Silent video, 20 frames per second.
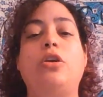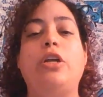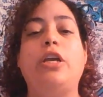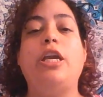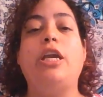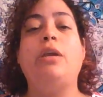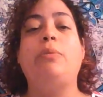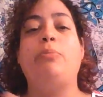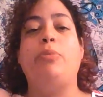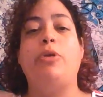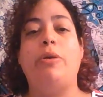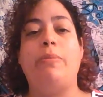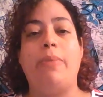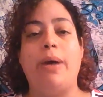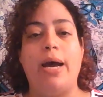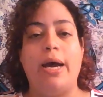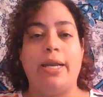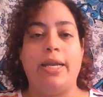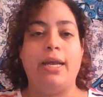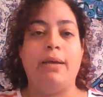Keep your
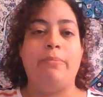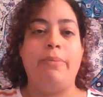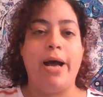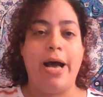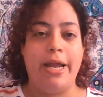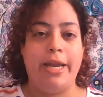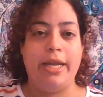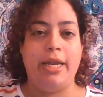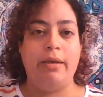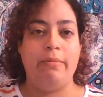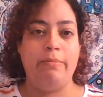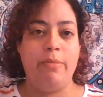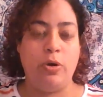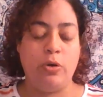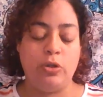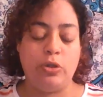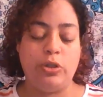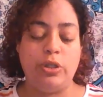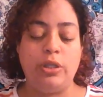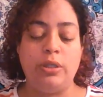body. A body in
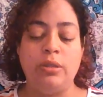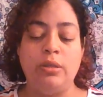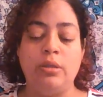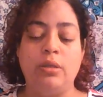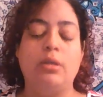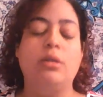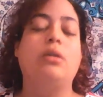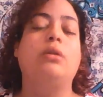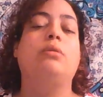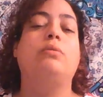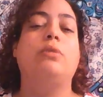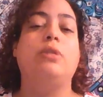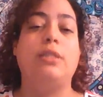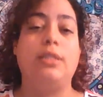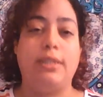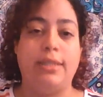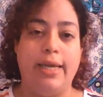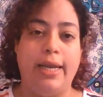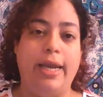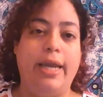motion will
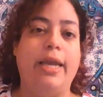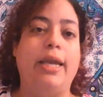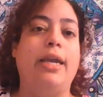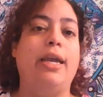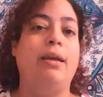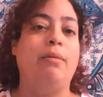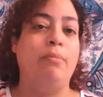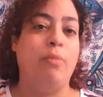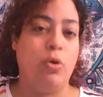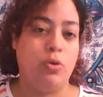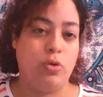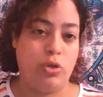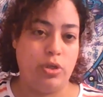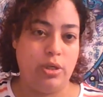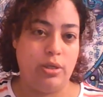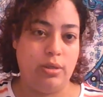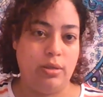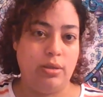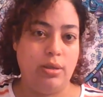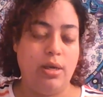stay in
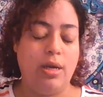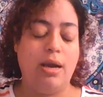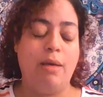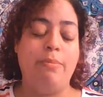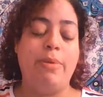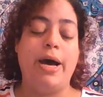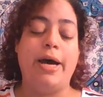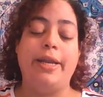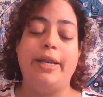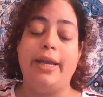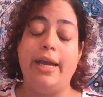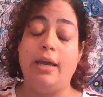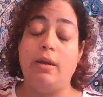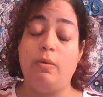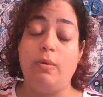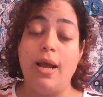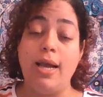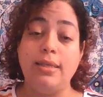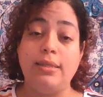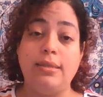motion. A body at
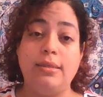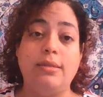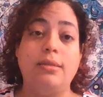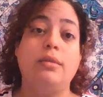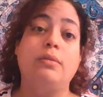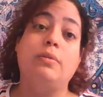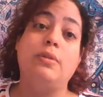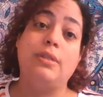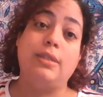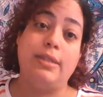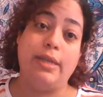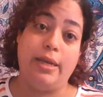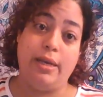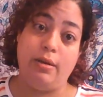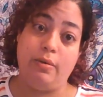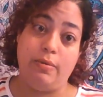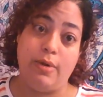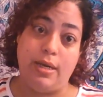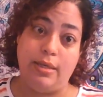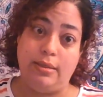rest will stay
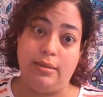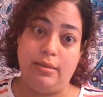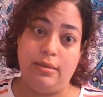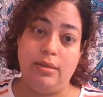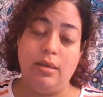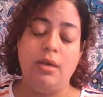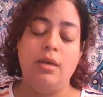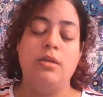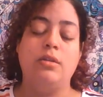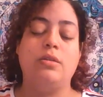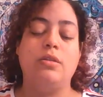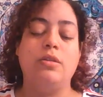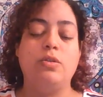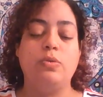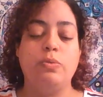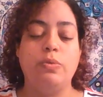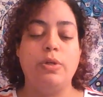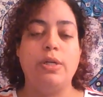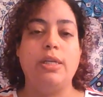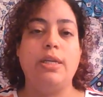at rest. So it's
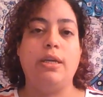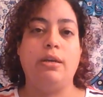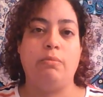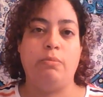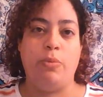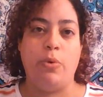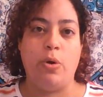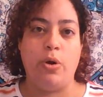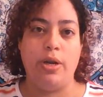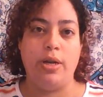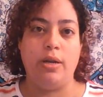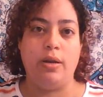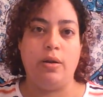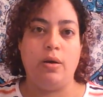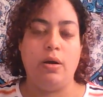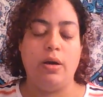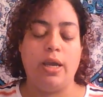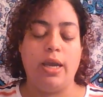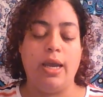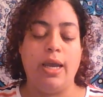really important,
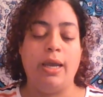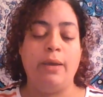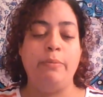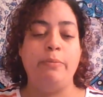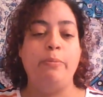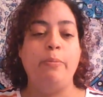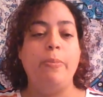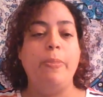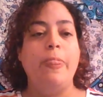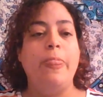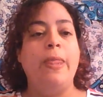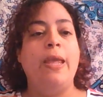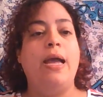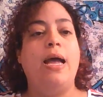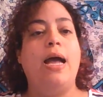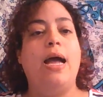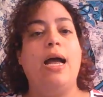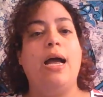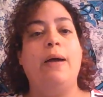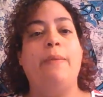okay?
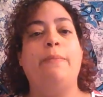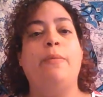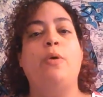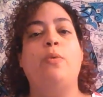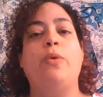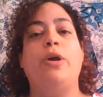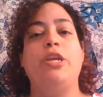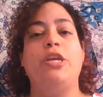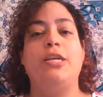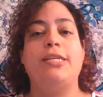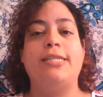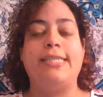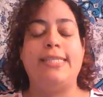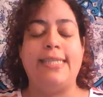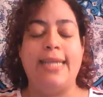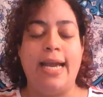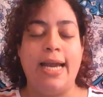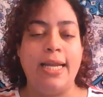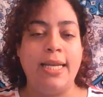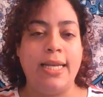When you're
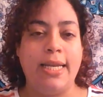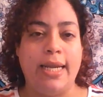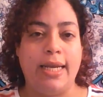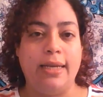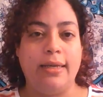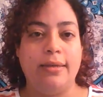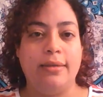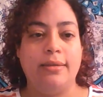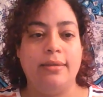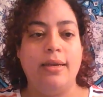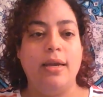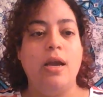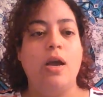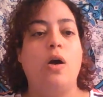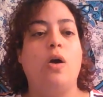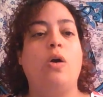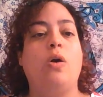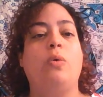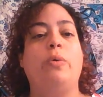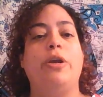standing
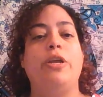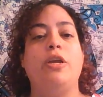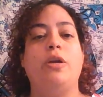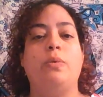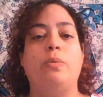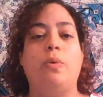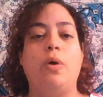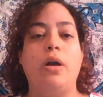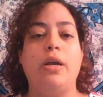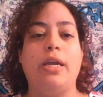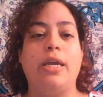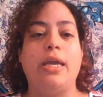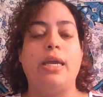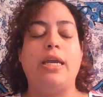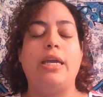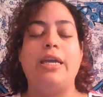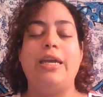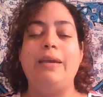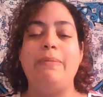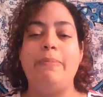or when you're
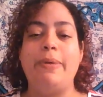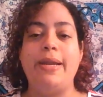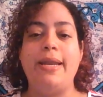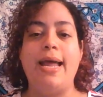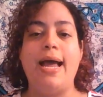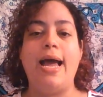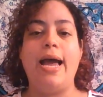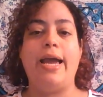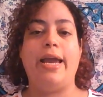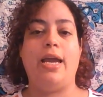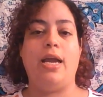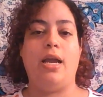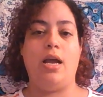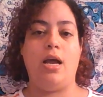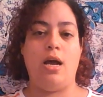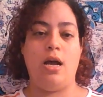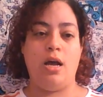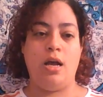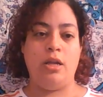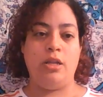walking, keep an eye
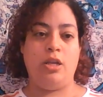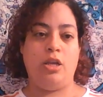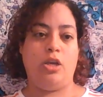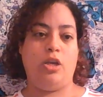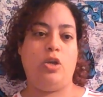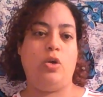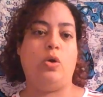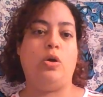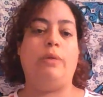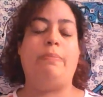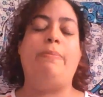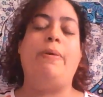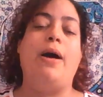on your